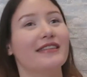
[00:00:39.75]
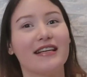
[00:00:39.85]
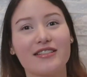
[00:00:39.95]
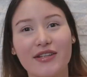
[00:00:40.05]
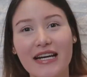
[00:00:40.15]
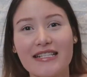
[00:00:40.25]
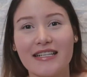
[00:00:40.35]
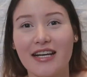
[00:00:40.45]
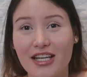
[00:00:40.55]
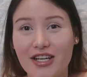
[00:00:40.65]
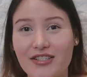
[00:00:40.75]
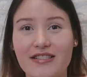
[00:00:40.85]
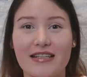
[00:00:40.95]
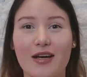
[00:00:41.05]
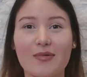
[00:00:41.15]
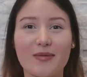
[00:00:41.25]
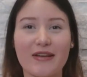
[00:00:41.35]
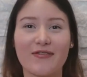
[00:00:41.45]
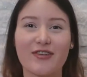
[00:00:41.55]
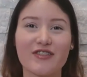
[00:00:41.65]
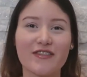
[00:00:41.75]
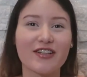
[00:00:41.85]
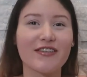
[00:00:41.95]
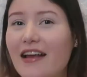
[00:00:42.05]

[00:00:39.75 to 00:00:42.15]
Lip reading: That's crazy, a year since I uploaded my first video.